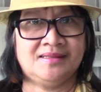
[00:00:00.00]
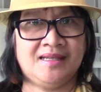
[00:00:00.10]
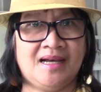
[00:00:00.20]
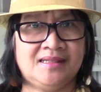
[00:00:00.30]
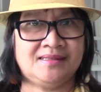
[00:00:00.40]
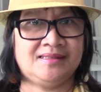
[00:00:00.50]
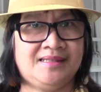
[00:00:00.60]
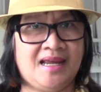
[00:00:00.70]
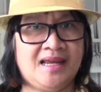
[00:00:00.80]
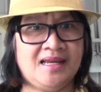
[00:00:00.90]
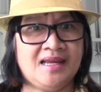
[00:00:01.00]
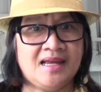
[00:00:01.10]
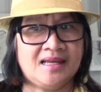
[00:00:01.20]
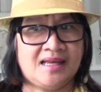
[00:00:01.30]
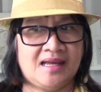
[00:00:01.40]
that they
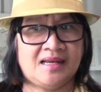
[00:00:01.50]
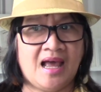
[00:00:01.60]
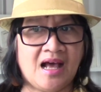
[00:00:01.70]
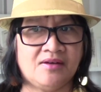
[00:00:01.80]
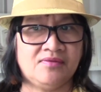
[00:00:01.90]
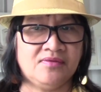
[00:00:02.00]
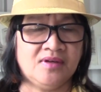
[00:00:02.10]
can have